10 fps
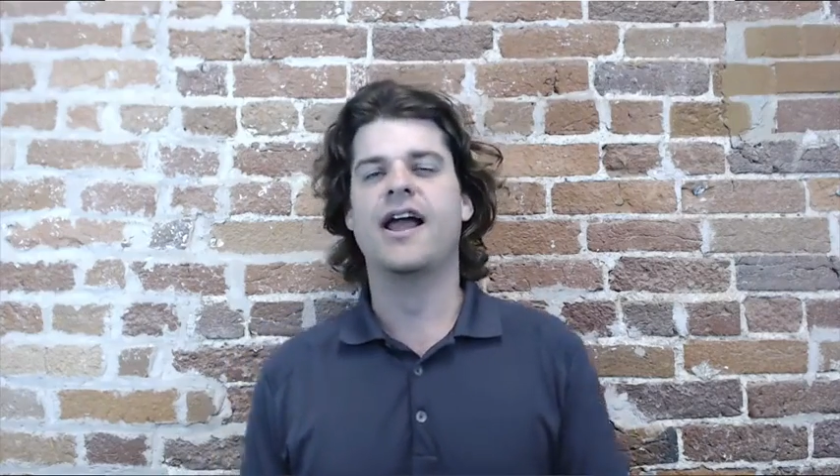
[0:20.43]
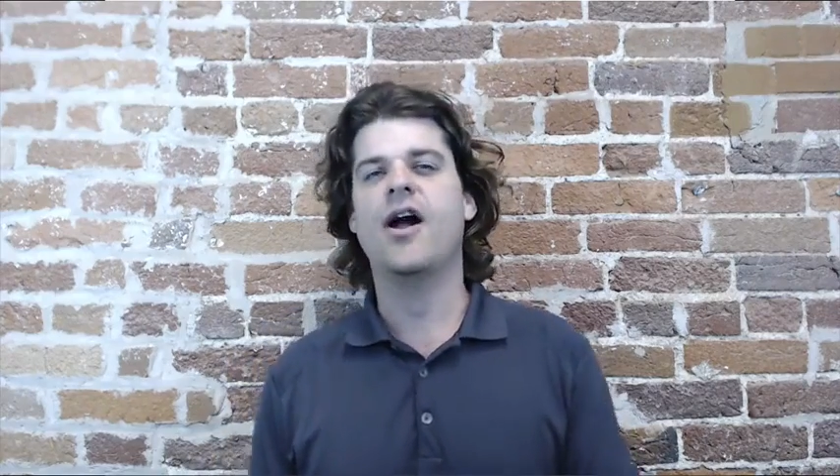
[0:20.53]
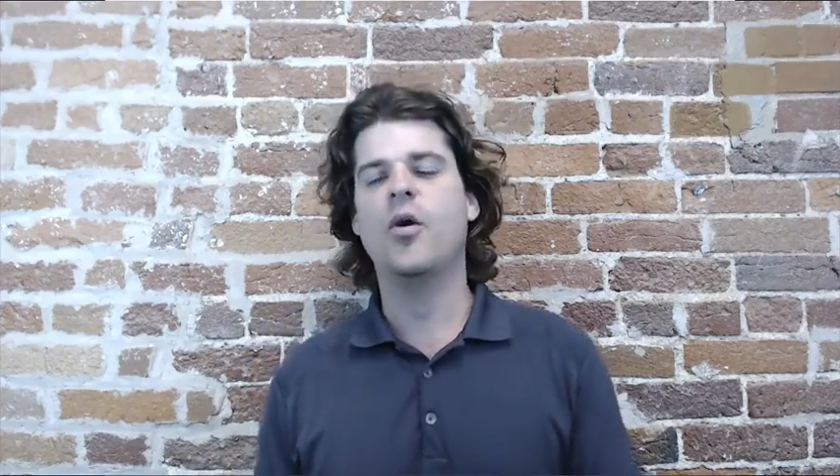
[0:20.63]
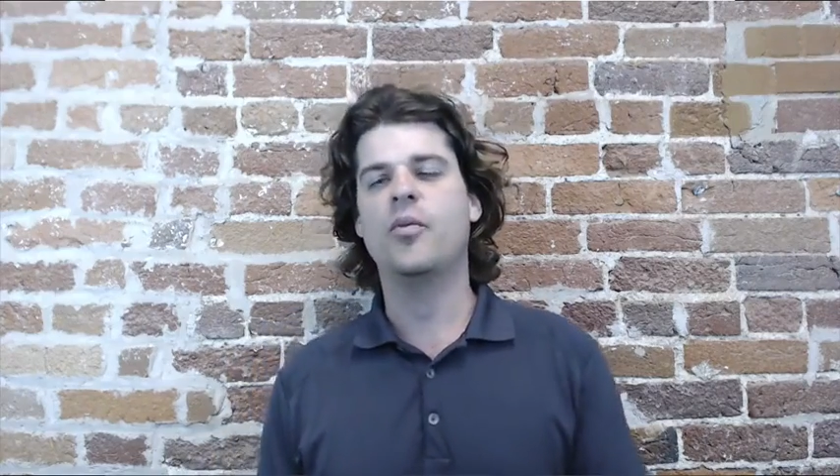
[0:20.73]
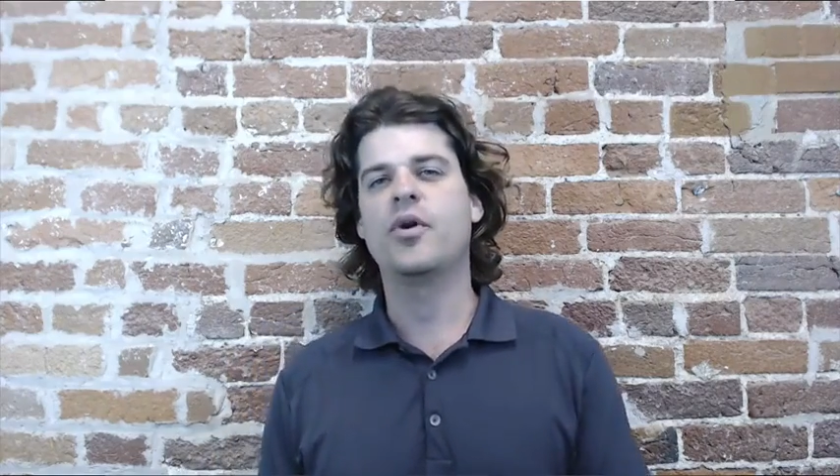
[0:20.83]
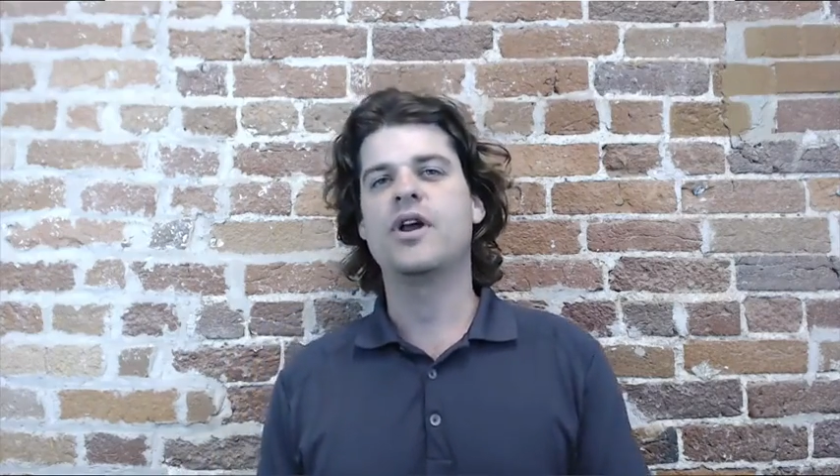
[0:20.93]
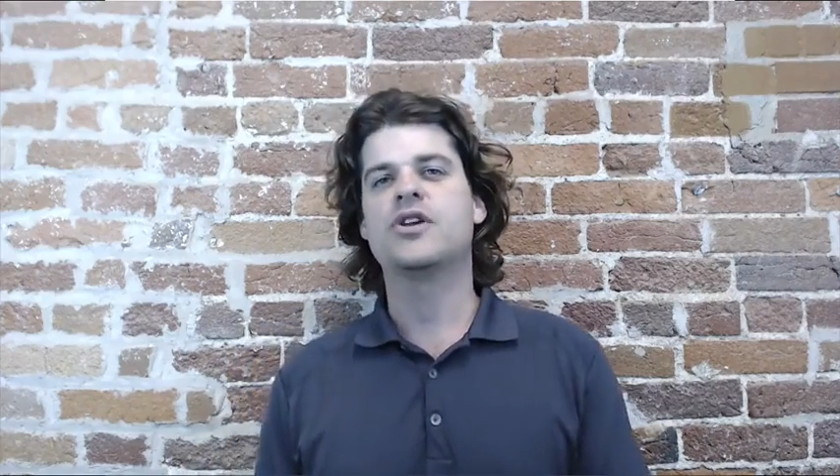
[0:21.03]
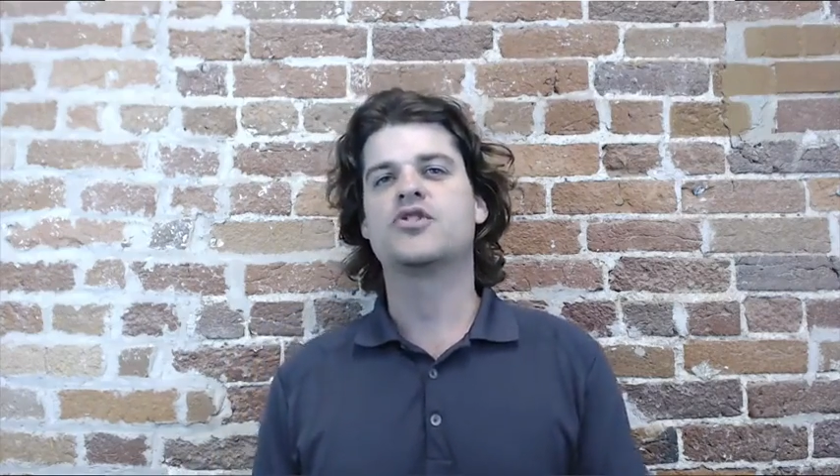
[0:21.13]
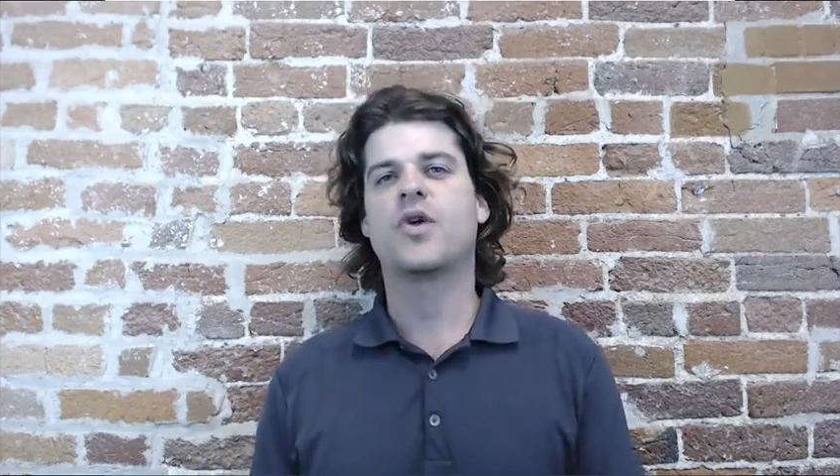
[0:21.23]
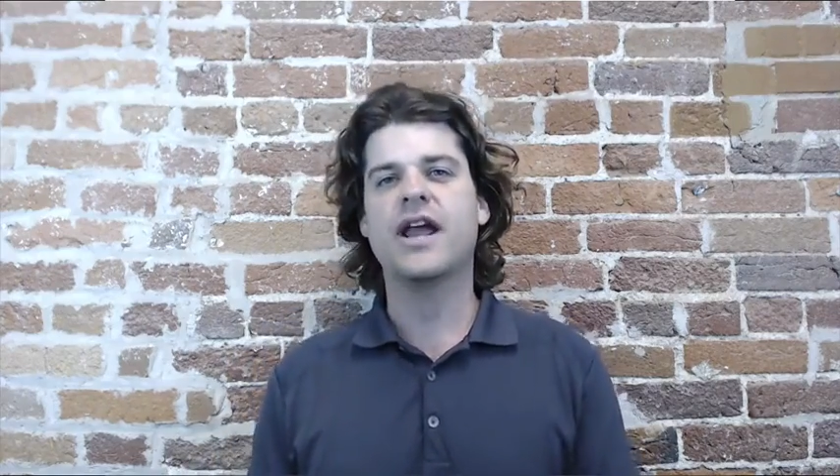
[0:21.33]
help
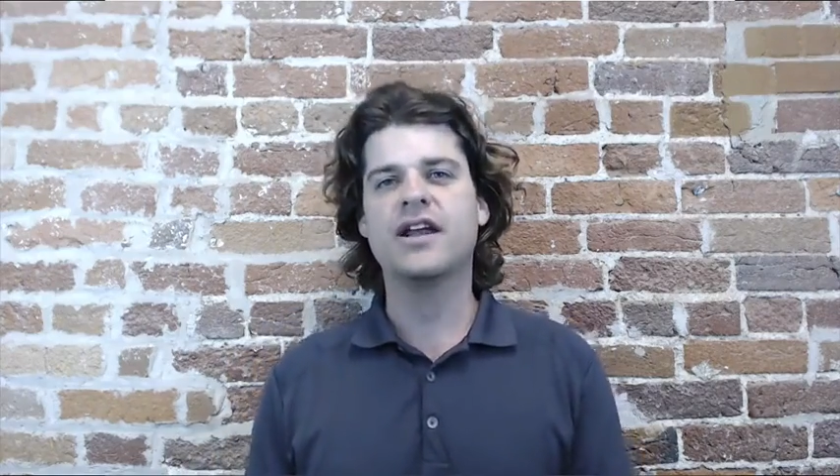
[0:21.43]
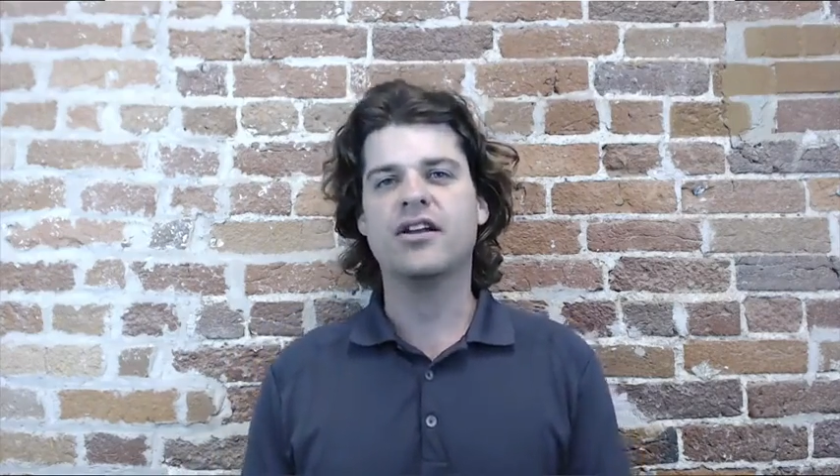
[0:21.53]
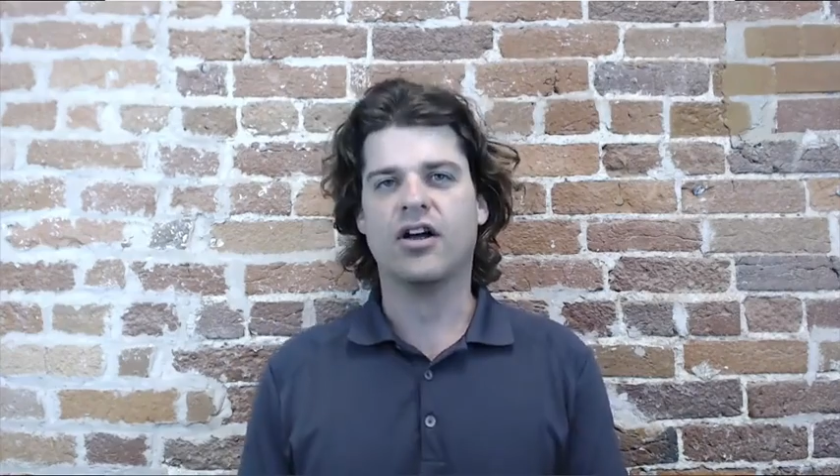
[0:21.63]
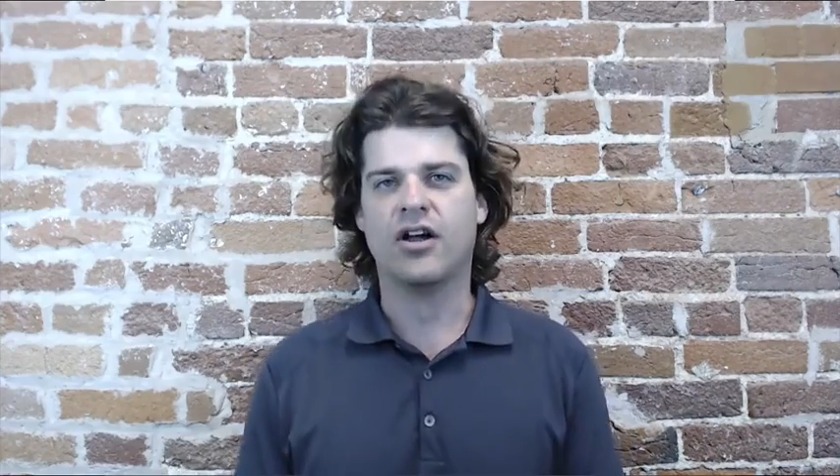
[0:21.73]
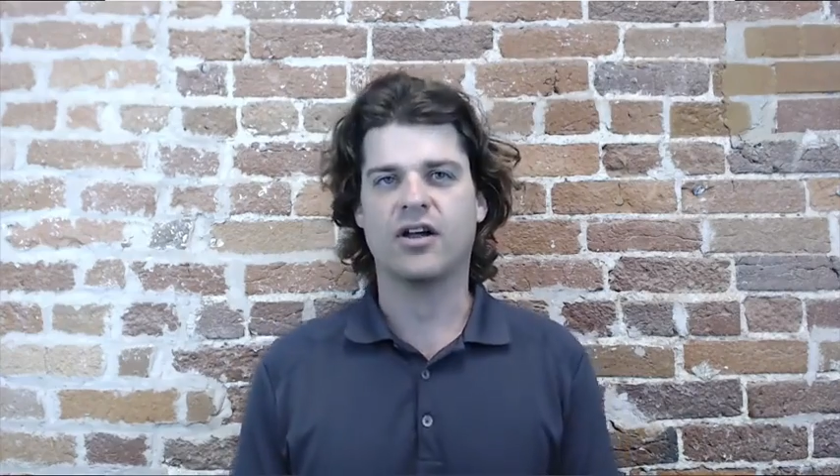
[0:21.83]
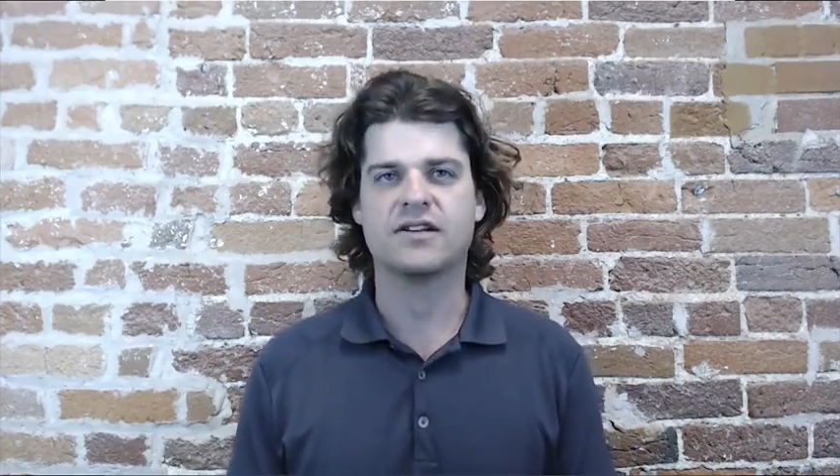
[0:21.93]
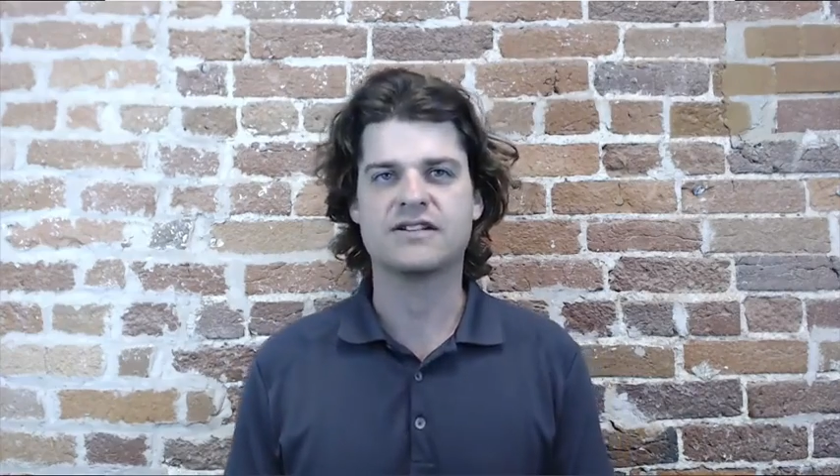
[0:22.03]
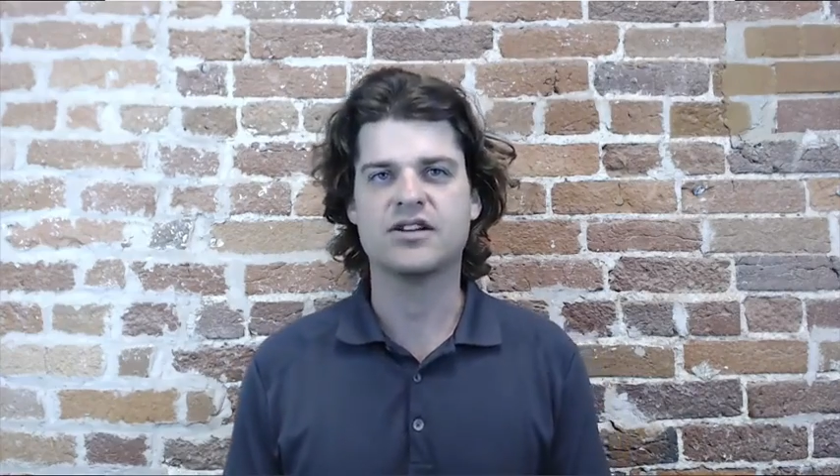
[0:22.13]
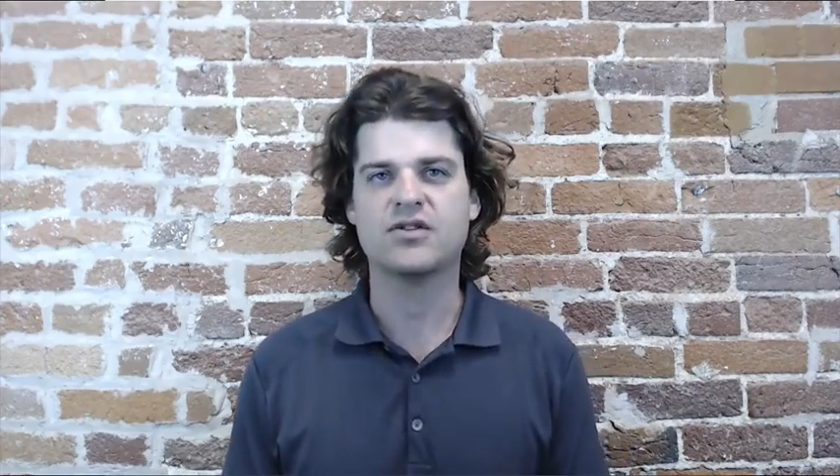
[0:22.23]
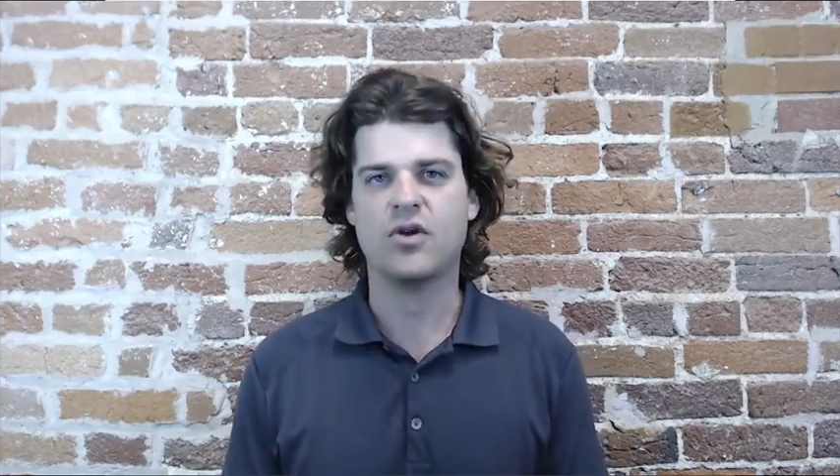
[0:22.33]
train
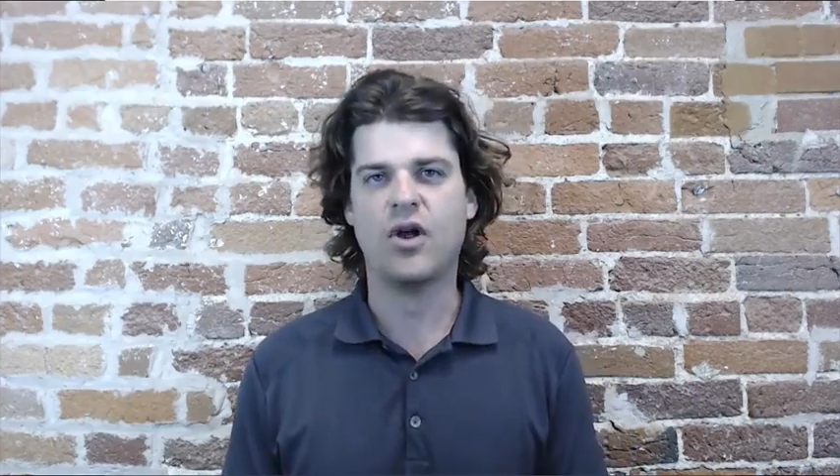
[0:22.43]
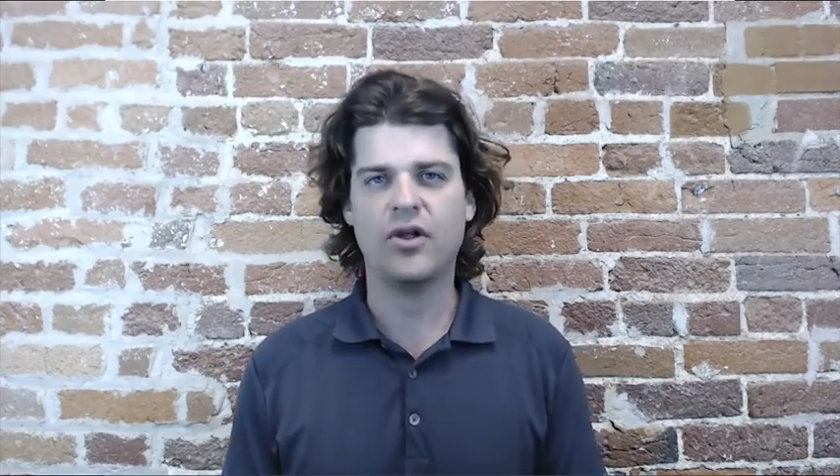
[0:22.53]
dogs to do